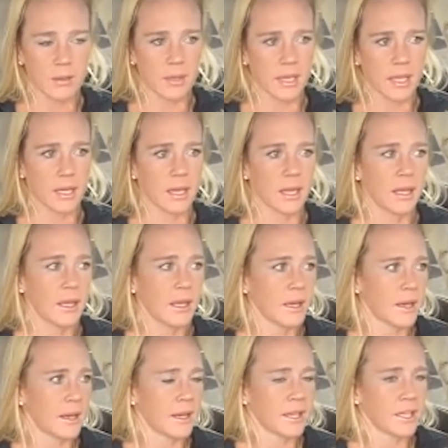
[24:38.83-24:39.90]
I mean,
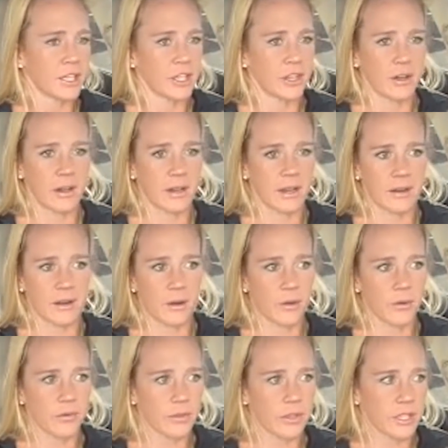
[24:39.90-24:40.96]
you know, I
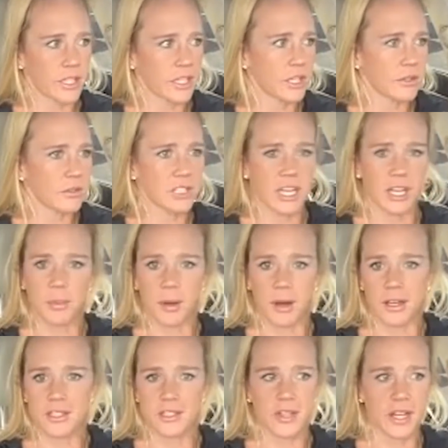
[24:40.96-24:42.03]
don't really know Jake Paul,